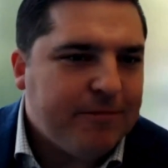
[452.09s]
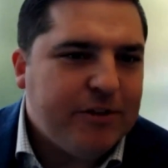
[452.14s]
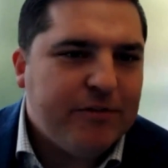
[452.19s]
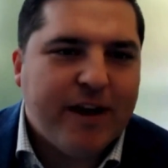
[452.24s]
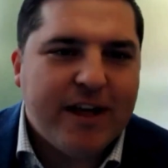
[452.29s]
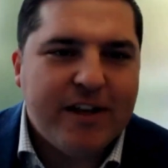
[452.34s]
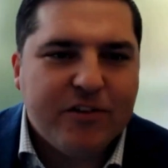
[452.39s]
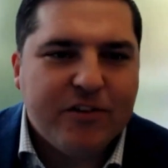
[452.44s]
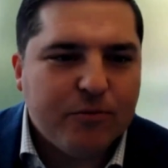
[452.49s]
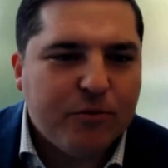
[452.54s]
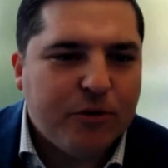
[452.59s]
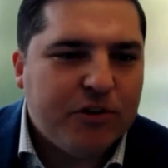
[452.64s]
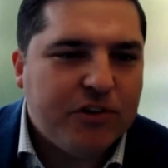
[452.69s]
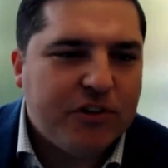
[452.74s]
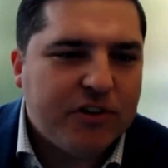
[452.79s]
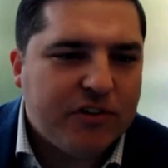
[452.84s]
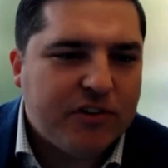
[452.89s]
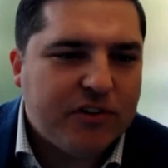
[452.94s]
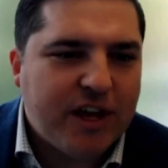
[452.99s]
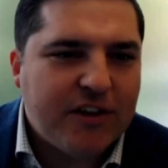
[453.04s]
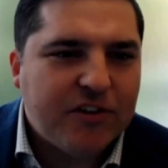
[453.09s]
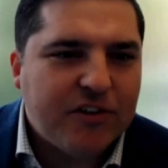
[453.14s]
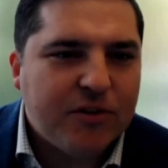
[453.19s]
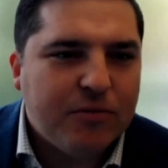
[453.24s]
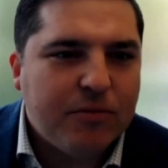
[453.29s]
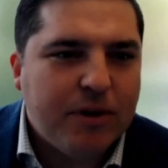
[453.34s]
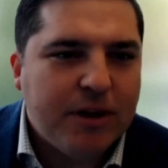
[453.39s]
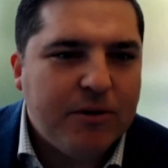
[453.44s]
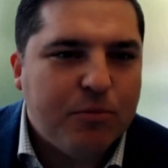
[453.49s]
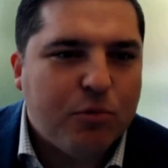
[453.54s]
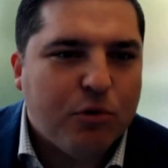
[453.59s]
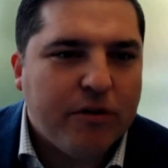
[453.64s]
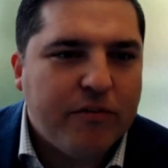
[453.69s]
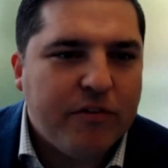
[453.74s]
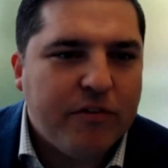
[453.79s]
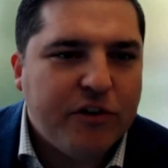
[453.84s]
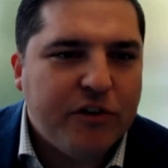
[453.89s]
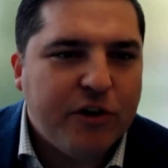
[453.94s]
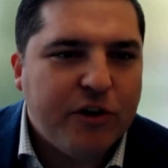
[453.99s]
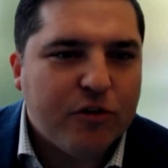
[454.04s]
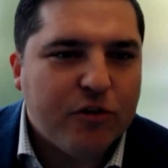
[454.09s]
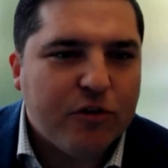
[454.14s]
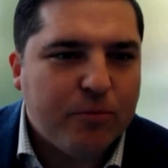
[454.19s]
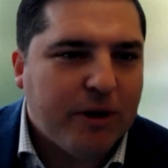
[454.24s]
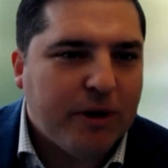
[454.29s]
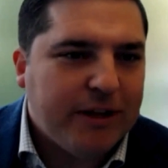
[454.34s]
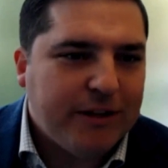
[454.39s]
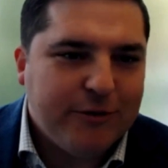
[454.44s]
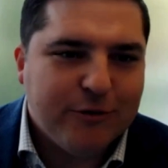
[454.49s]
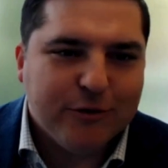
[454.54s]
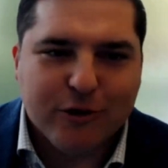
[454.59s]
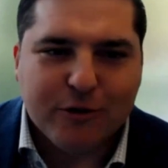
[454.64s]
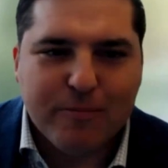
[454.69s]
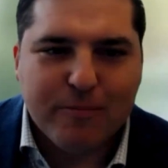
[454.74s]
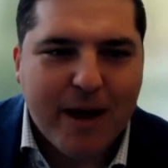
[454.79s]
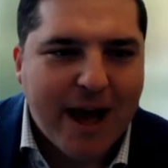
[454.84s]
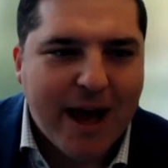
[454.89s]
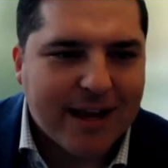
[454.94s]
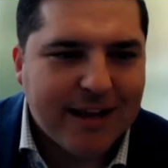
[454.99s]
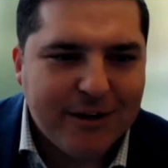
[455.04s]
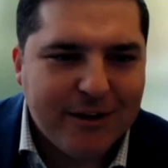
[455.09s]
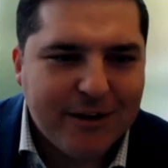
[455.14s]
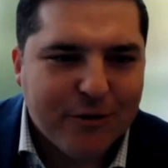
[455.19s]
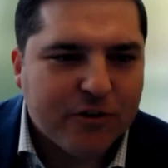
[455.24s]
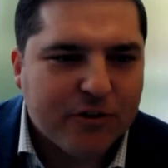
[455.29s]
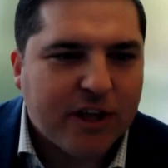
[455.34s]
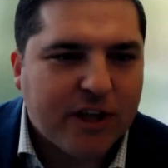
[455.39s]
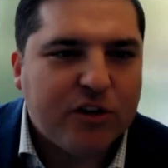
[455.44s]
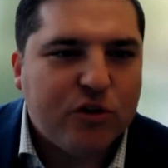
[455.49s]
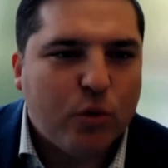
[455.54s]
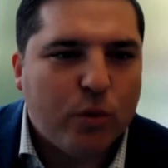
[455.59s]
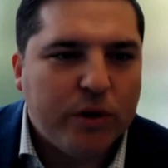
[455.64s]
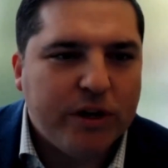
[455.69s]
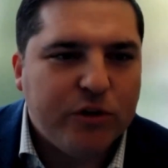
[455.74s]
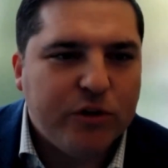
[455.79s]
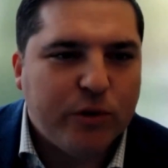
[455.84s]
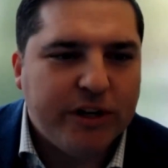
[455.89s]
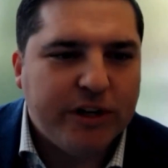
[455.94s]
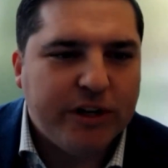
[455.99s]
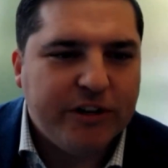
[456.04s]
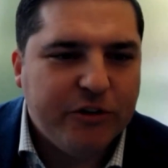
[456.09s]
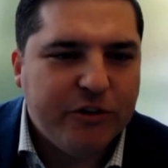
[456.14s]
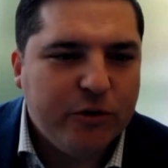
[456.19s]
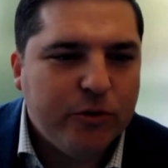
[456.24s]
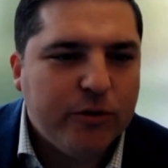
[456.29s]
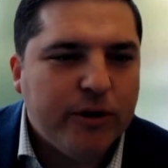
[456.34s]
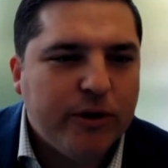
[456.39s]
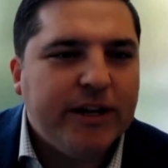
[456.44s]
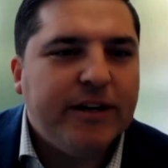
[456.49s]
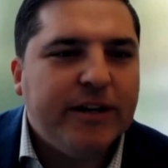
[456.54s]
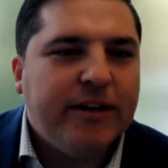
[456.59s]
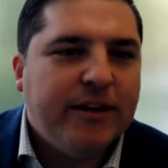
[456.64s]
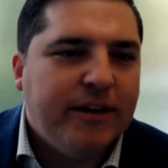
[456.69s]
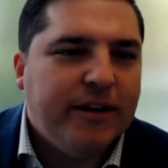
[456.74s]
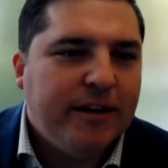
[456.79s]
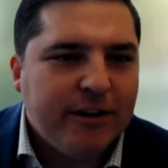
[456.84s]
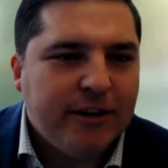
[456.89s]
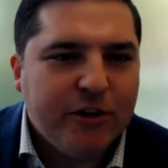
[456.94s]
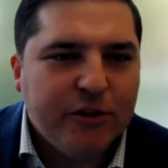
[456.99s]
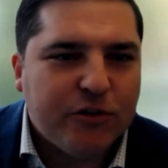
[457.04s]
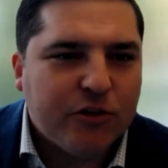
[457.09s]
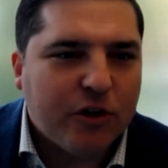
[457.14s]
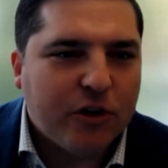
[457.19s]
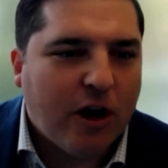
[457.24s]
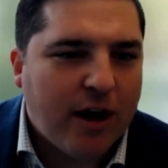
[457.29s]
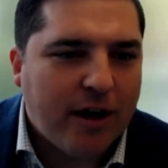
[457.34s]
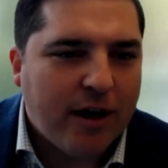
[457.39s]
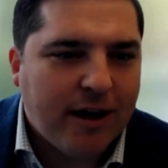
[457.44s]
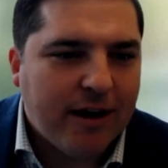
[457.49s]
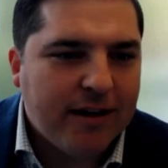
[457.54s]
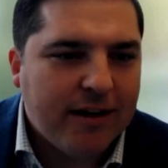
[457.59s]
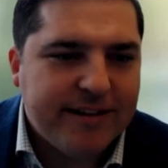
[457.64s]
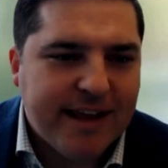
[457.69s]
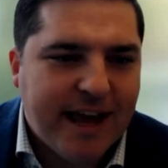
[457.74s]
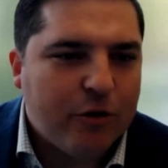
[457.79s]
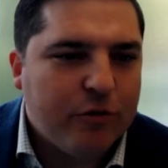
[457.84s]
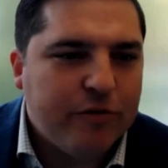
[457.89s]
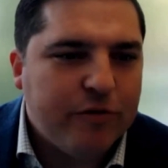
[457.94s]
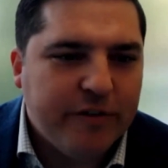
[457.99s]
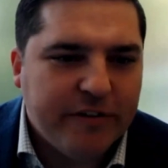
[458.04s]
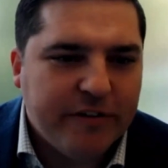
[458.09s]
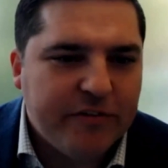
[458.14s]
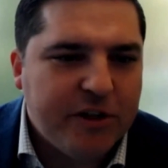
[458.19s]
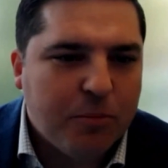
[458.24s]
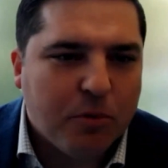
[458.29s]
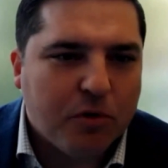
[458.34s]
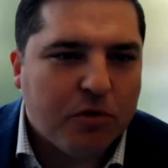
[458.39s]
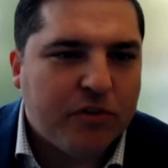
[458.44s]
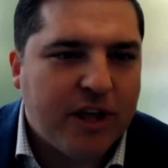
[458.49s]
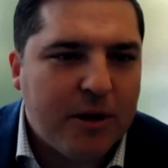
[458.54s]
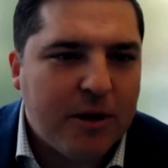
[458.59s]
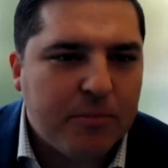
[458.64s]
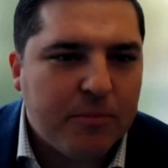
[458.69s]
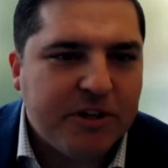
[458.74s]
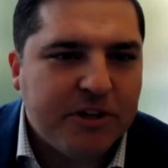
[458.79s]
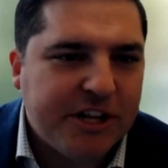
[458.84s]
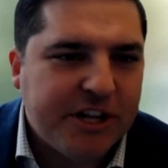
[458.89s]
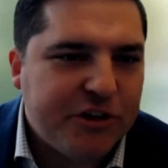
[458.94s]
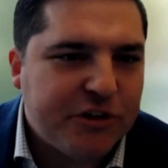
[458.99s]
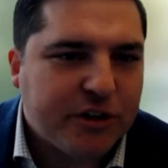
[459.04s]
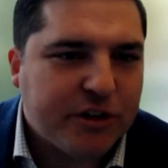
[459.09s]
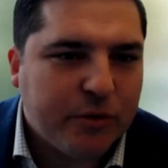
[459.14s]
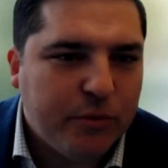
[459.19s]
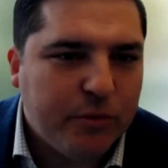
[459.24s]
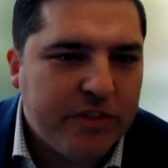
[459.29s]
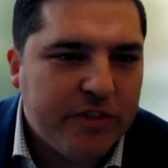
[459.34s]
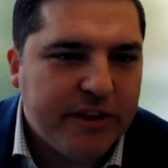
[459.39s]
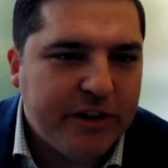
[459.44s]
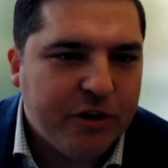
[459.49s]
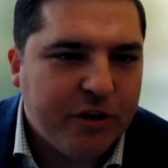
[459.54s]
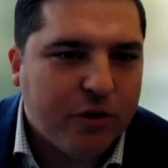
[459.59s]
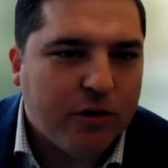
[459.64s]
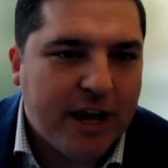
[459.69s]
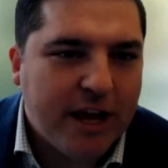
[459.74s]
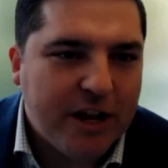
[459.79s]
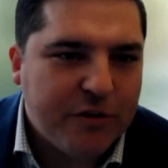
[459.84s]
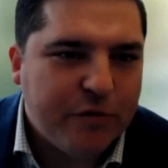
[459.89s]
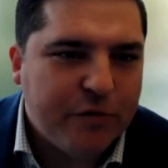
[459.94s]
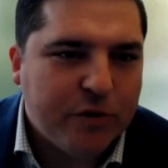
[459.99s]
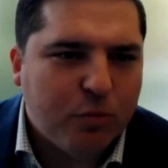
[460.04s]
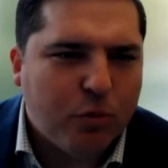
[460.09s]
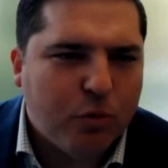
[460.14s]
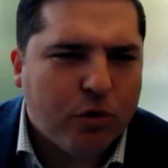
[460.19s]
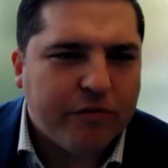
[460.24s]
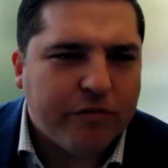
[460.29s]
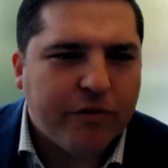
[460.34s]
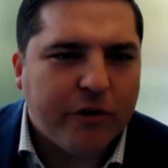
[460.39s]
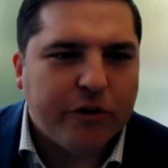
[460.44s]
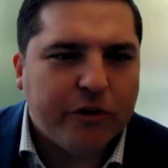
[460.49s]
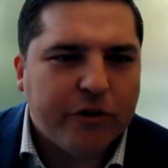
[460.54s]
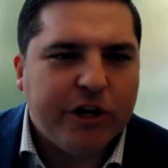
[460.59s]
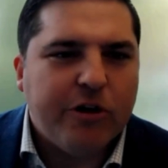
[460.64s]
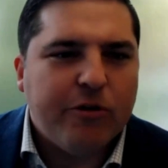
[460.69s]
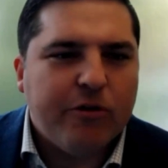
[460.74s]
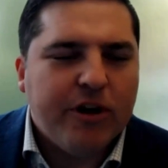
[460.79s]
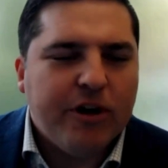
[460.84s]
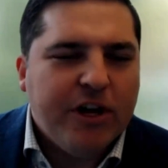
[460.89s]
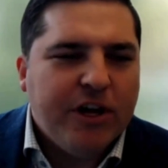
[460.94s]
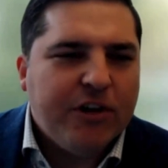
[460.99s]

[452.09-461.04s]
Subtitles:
You've had some good success in previous years, but you look back at years like 2022 and you saw a down 50% potentially within your hedge fund portfolio.